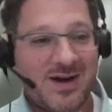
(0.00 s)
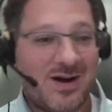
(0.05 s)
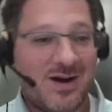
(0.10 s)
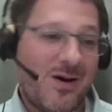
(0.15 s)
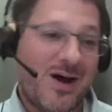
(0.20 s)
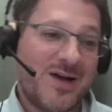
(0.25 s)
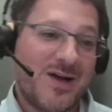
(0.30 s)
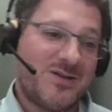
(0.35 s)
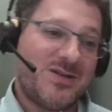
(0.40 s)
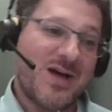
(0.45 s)
There
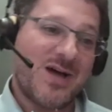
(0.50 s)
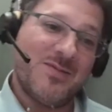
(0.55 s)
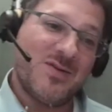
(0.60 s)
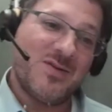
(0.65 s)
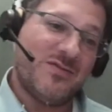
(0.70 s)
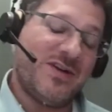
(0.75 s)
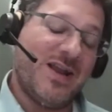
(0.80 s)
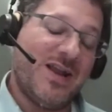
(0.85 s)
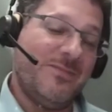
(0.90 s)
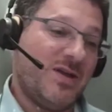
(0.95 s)
are other
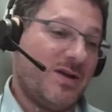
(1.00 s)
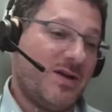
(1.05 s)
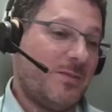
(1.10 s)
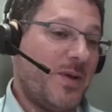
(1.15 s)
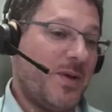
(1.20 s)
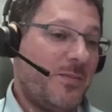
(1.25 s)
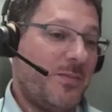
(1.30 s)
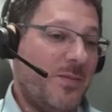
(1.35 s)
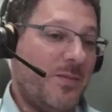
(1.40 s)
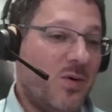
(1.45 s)
types of claims that are
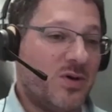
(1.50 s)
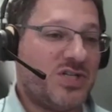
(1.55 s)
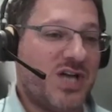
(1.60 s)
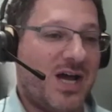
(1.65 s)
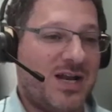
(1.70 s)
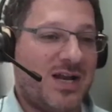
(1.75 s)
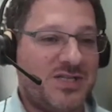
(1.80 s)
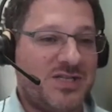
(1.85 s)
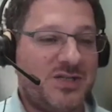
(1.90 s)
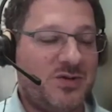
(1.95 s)
maybe more
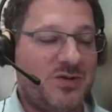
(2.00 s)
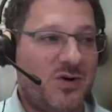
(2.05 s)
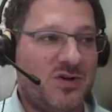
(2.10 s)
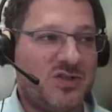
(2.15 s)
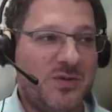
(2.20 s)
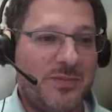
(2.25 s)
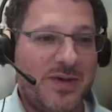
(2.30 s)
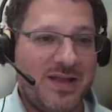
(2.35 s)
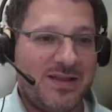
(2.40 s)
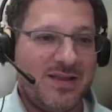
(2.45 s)
challenging to
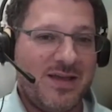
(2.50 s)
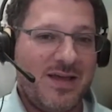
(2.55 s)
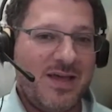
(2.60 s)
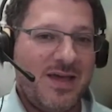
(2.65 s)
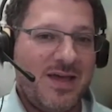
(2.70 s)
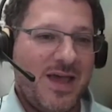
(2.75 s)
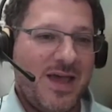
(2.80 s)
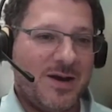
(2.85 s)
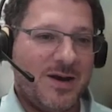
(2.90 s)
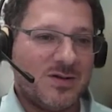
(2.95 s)
automate.
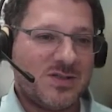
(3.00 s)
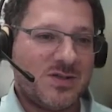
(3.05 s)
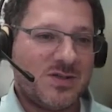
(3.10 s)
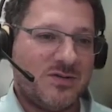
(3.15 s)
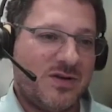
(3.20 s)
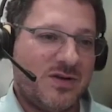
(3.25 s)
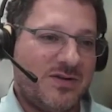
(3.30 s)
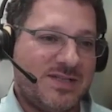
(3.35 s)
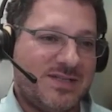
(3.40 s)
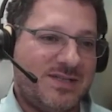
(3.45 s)
And
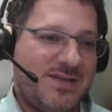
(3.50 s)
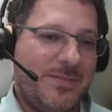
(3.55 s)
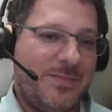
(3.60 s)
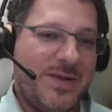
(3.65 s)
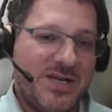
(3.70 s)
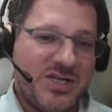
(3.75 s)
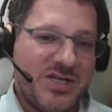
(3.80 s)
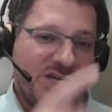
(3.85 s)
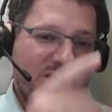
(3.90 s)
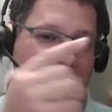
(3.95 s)
also there is
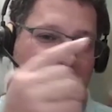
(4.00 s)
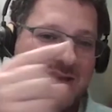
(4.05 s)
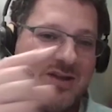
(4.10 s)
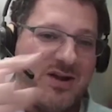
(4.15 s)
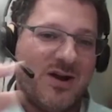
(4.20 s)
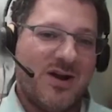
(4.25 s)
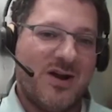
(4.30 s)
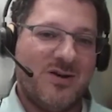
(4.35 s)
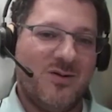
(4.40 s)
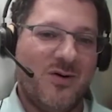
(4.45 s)
diminishing
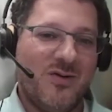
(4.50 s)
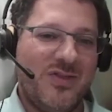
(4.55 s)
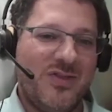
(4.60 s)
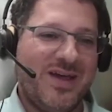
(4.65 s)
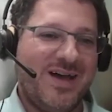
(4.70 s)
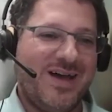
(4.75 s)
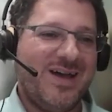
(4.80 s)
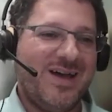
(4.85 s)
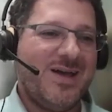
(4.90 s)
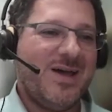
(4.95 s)
return on
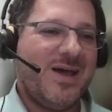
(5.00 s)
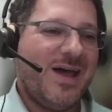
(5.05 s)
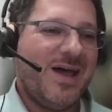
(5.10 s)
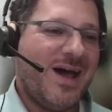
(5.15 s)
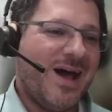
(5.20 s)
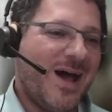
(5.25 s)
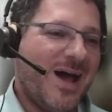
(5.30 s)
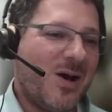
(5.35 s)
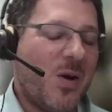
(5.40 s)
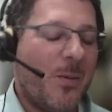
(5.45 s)
the
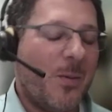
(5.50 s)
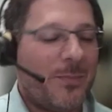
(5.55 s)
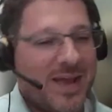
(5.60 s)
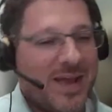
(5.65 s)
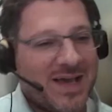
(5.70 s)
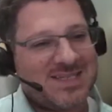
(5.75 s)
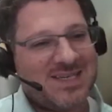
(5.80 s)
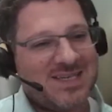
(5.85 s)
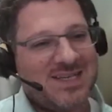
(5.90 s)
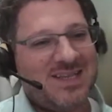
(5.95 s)

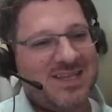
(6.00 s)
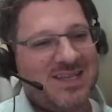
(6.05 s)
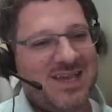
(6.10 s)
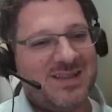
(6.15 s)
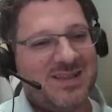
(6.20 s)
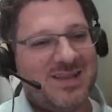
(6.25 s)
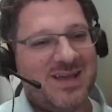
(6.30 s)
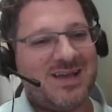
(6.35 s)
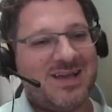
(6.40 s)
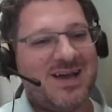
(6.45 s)

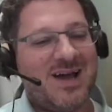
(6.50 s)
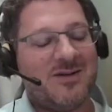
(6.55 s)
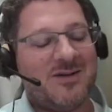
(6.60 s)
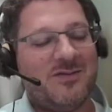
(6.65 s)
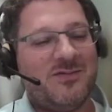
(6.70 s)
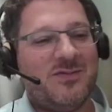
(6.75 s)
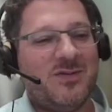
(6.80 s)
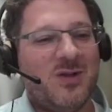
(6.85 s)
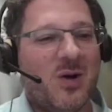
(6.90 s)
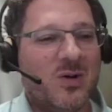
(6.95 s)
complexity and the kind
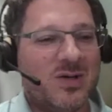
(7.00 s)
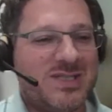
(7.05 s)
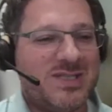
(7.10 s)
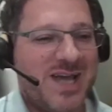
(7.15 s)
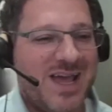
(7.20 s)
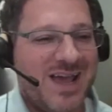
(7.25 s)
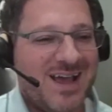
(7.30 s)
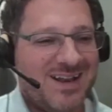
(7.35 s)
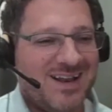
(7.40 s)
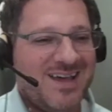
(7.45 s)
of long
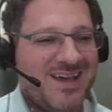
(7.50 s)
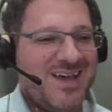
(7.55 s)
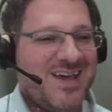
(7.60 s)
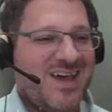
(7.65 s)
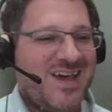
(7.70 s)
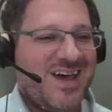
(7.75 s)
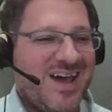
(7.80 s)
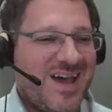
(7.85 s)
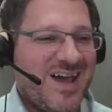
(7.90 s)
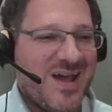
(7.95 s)
tail
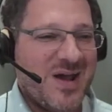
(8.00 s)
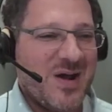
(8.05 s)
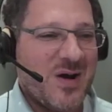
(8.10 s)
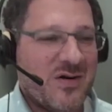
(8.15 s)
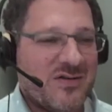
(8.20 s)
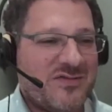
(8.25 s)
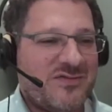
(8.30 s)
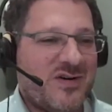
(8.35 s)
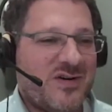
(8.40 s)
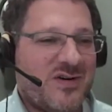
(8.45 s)

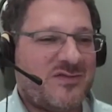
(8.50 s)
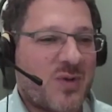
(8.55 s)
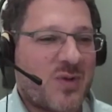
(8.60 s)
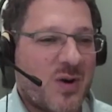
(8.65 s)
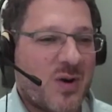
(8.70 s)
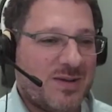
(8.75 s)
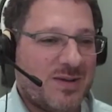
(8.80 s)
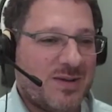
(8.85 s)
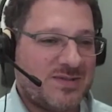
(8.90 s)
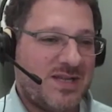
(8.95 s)
of
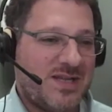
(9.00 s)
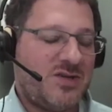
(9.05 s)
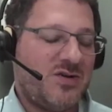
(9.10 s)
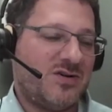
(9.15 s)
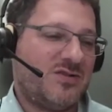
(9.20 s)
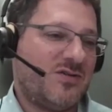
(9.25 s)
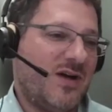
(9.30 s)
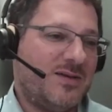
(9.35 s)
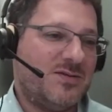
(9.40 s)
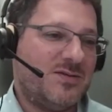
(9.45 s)
problems that
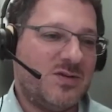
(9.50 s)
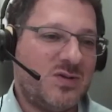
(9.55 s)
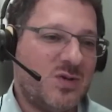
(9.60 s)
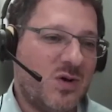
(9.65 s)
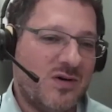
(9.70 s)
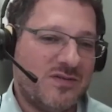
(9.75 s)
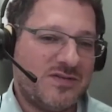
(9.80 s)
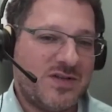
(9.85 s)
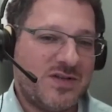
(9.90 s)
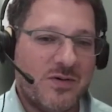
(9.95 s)
you're trying to
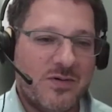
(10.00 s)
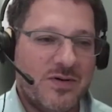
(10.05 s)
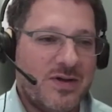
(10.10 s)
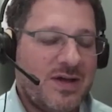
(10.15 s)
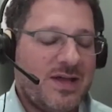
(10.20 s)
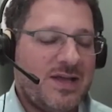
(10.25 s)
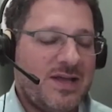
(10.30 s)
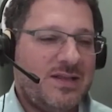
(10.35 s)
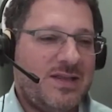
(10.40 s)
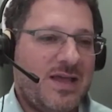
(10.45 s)
solve. So
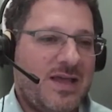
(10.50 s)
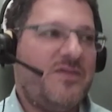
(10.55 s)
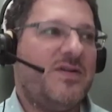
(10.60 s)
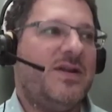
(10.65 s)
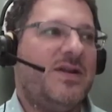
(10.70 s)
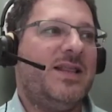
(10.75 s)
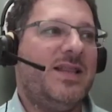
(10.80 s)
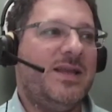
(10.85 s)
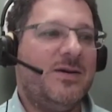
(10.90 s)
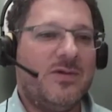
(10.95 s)

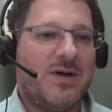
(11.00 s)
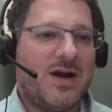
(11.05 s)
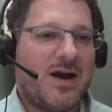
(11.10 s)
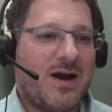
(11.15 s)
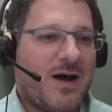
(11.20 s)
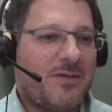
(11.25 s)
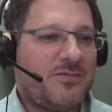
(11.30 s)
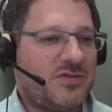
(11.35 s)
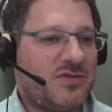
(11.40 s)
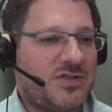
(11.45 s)
definitely
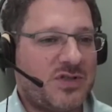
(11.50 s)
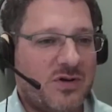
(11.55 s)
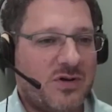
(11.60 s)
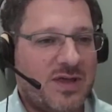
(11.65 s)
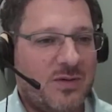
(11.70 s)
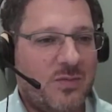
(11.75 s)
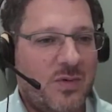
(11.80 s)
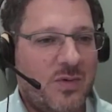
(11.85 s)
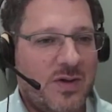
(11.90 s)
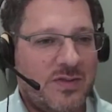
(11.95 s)
we're up for
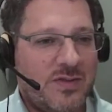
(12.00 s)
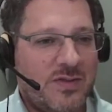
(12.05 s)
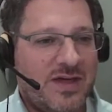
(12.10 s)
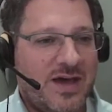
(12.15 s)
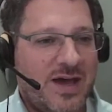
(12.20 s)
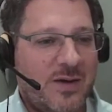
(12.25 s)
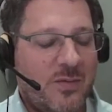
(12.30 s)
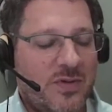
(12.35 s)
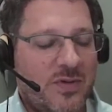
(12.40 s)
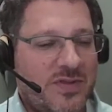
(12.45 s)
talking with
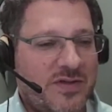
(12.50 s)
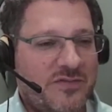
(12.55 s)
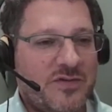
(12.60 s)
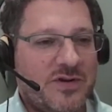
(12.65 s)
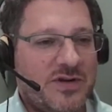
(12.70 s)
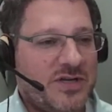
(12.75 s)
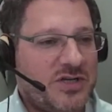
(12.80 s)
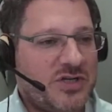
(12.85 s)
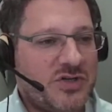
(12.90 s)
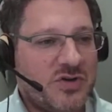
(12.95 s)

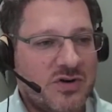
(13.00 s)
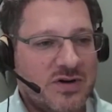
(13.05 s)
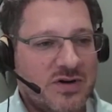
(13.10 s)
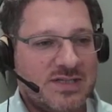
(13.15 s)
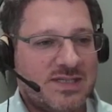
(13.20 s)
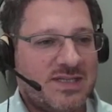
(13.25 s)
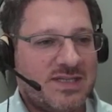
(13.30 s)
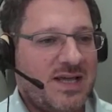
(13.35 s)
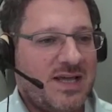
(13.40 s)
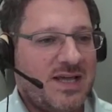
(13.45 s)
different
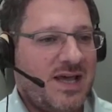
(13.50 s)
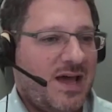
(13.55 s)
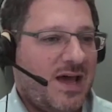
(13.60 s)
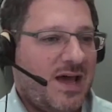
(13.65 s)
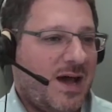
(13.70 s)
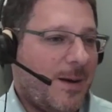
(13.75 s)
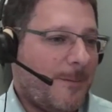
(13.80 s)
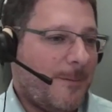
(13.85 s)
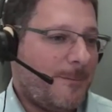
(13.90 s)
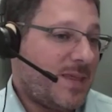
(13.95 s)
insurers
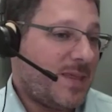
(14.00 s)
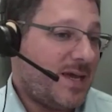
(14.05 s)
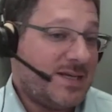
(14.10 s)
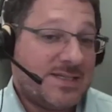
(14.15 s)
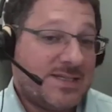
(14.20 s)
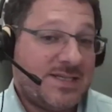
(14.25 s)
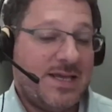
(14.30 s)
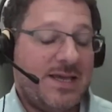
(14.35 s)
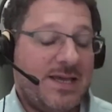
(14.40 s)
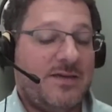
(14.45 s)

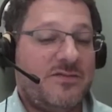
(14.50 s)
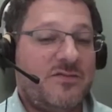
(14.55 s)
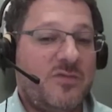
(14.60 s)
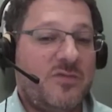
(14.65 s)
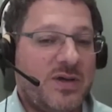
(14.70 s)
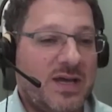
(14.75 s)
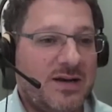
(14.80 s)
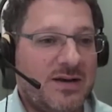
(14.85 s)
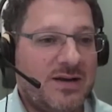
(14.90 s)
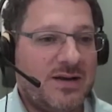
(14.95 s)
and seeing if
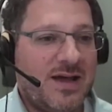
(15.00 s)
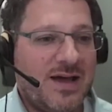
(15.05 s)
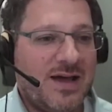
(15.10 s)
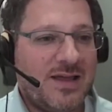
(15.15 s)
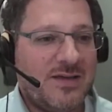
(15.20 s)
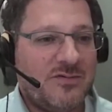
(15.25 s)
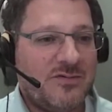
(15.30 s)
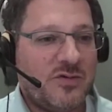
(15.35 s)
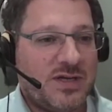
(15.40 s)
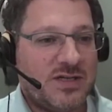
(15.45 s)
we can
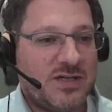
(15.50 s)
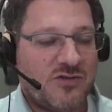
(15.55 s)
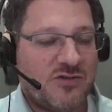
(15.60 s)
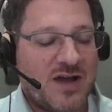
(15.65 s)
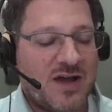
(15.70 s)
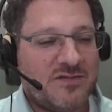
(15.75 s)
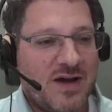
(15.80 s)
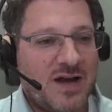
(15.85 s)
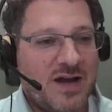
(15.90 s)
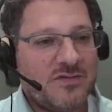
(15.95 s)

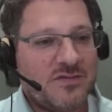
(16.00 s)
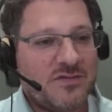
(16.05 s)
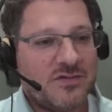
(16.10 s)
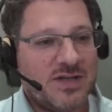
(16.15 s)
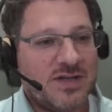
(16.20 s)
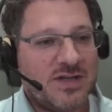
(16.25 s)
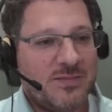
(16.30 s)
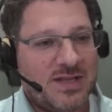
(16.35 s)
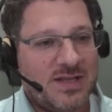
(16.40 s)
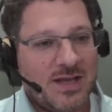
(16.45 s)
drive value for them.